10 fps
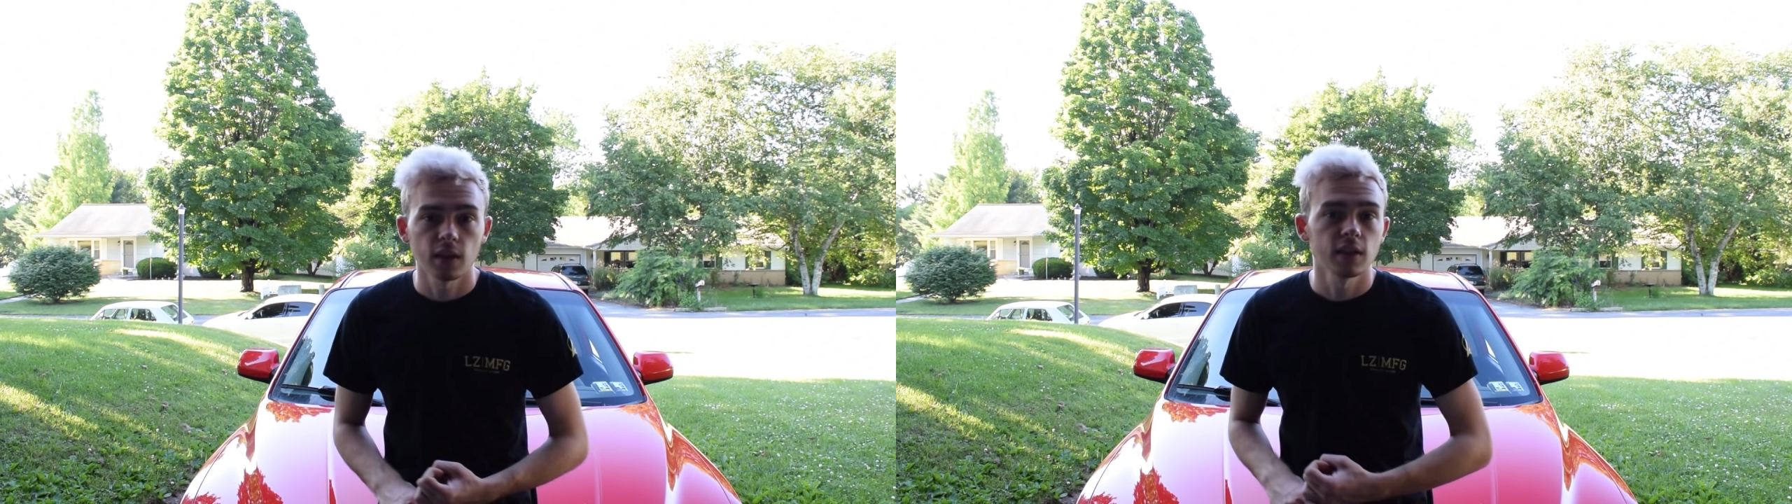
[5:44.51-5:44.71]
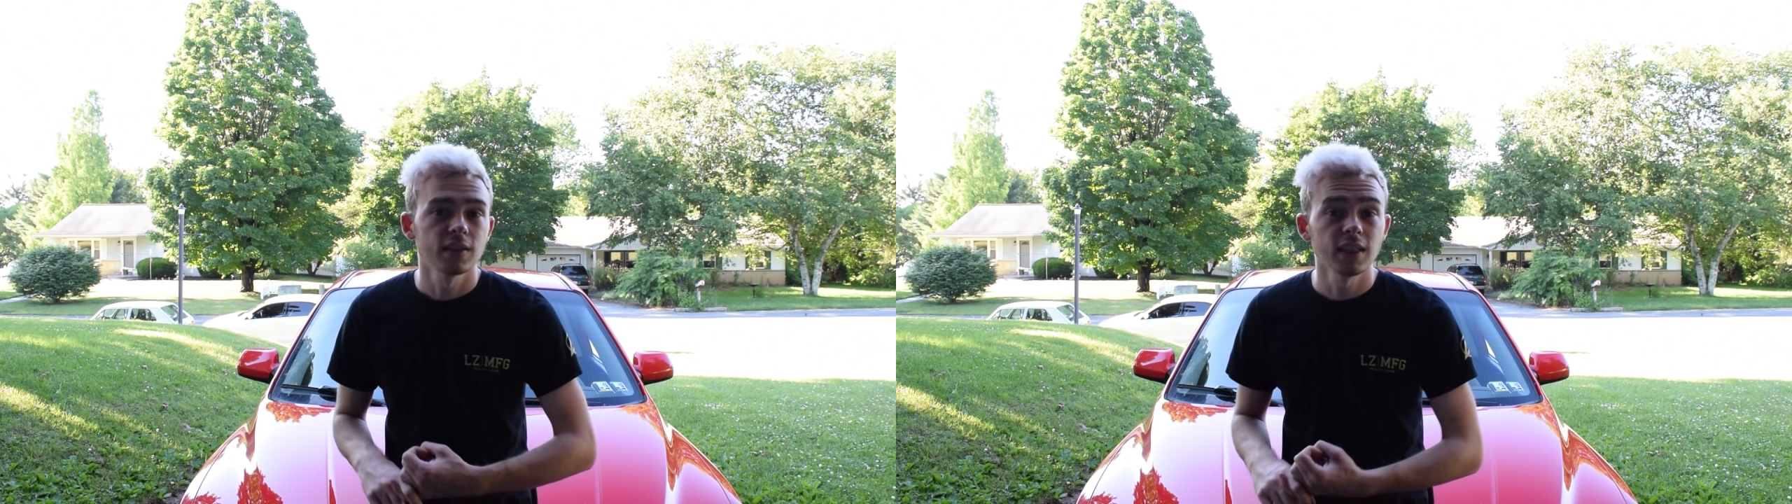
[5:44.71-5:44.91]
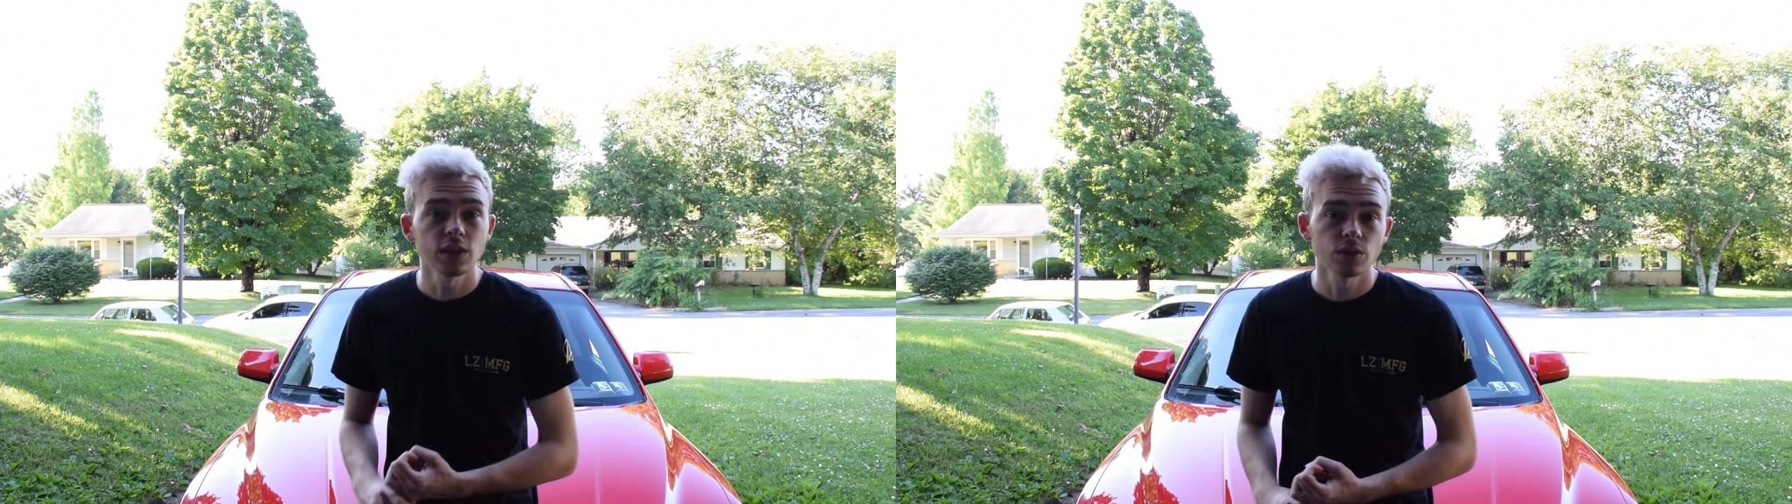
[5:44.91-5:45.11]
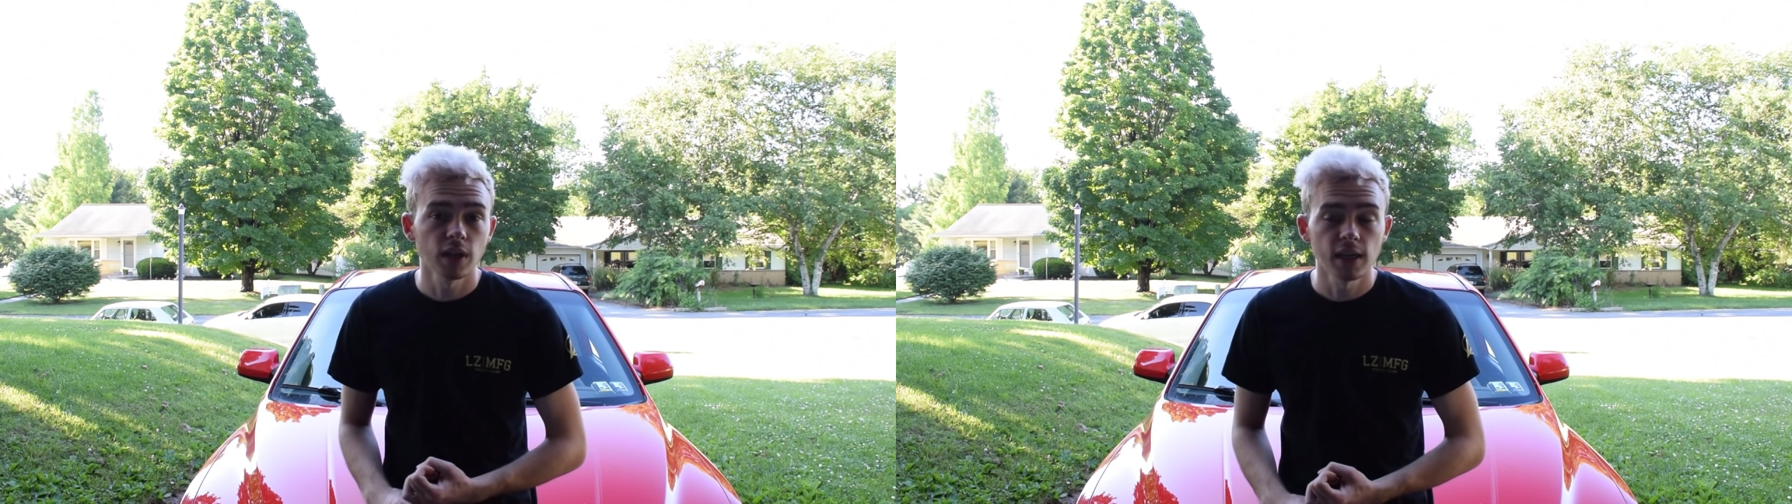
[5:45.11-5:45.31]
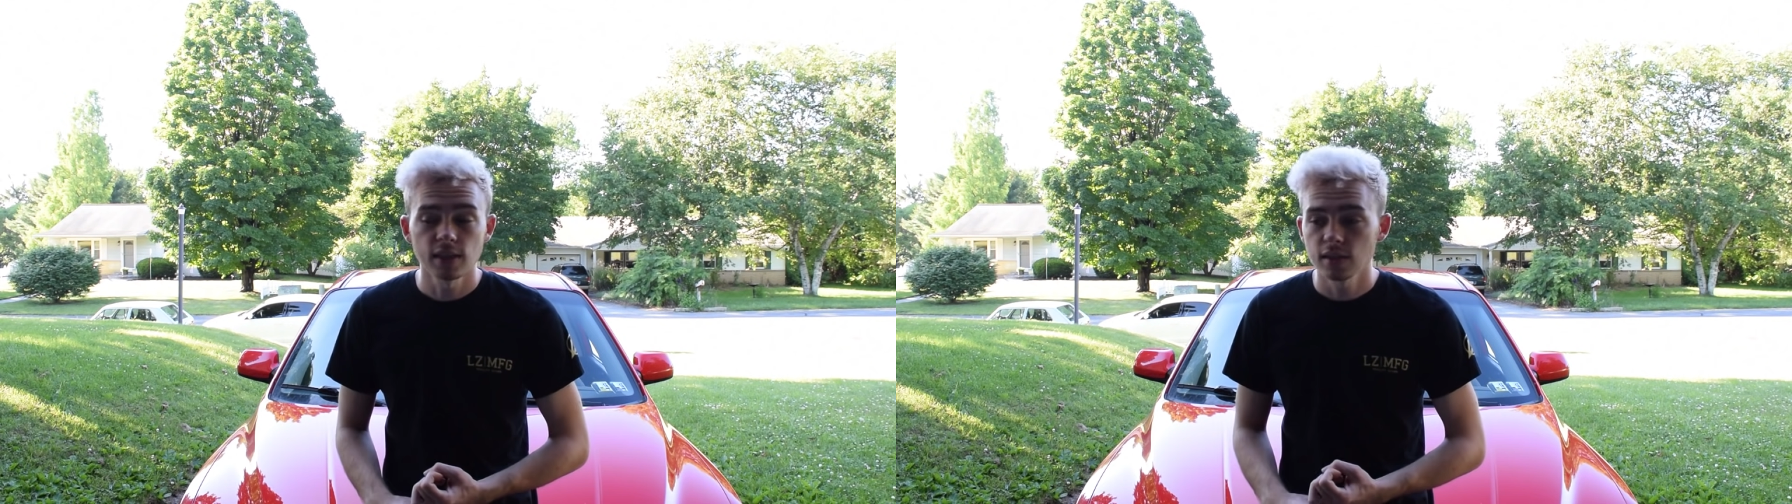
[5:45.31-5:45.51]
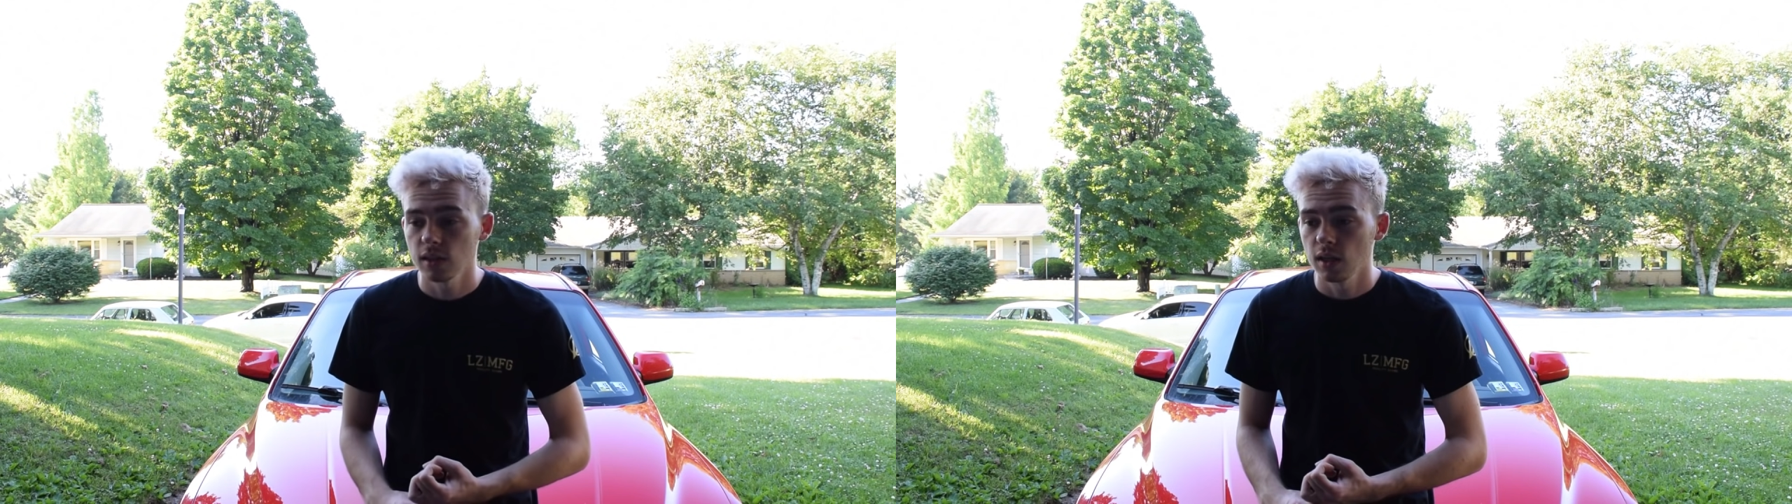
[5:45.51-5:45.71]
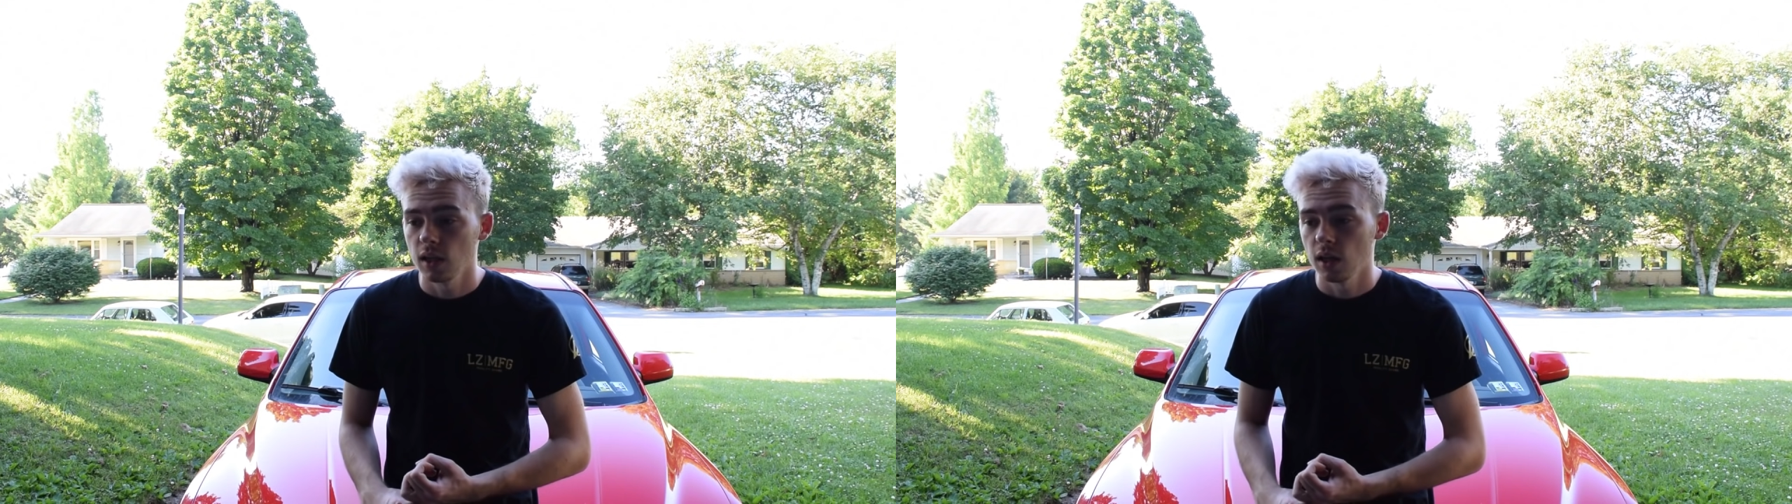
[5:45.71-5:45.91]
the seats are nice,